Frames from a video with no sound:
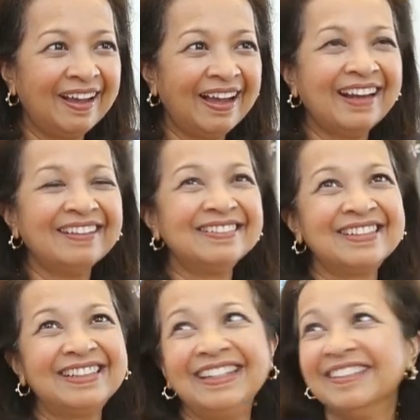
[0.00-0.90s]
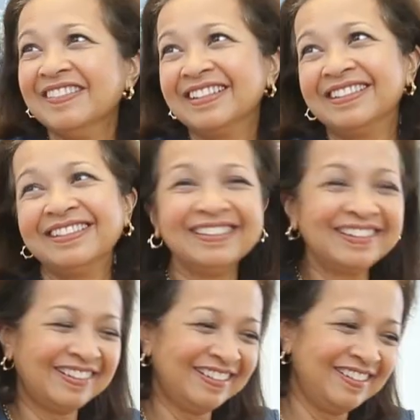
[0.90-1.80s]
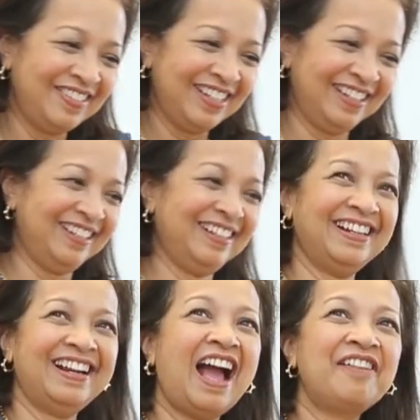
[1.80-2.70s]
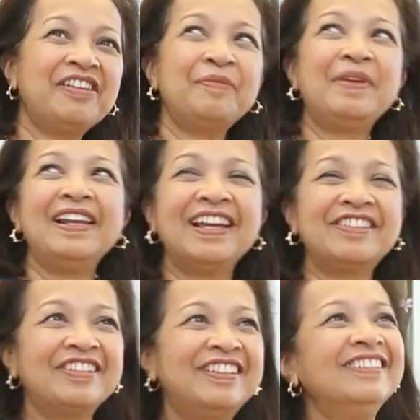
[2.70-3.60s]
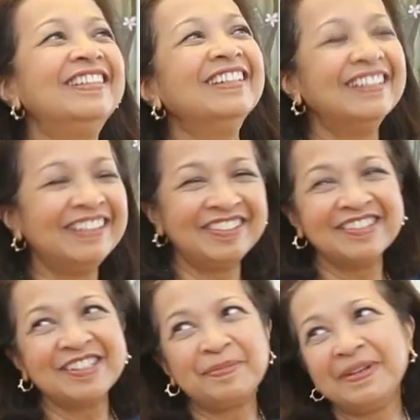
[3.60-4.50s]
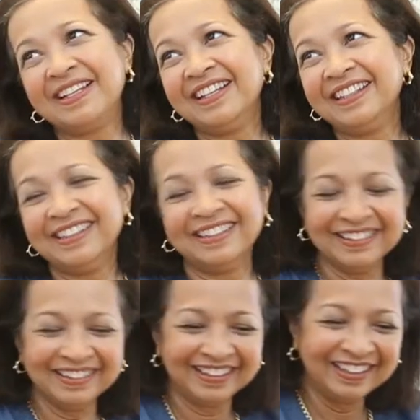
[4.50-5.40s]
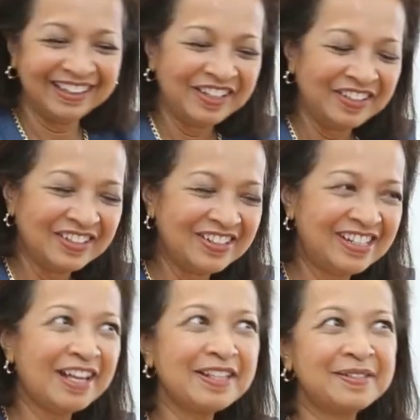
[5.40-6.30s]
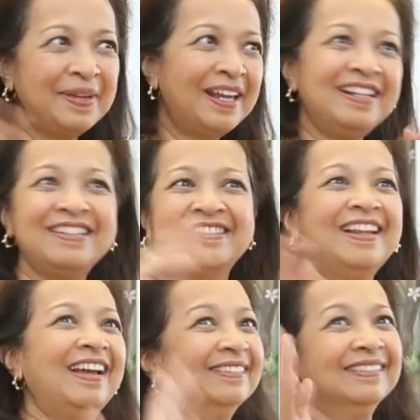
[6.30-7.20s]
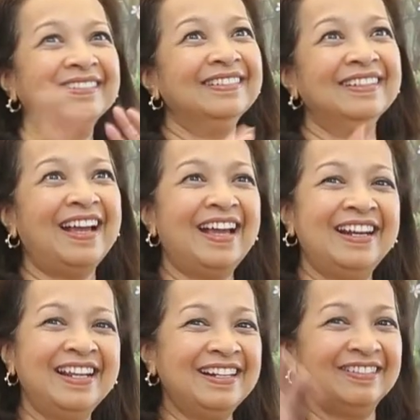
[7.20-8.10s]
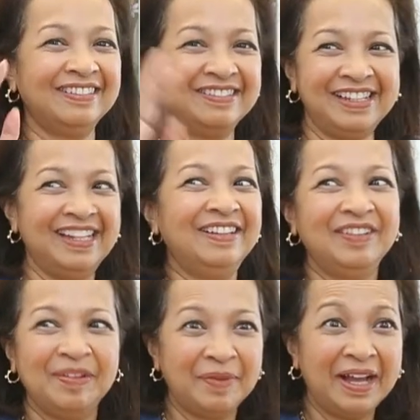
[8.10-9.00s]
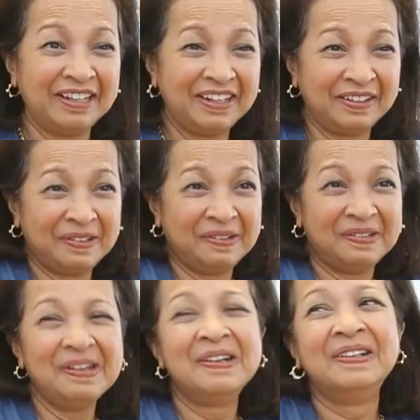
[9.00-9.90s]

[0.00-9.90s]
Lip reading: I was thinking, oh God, I'm going to be electrocuted, you know, speaking here. So just managed to like, and then, okay, well, I got to go.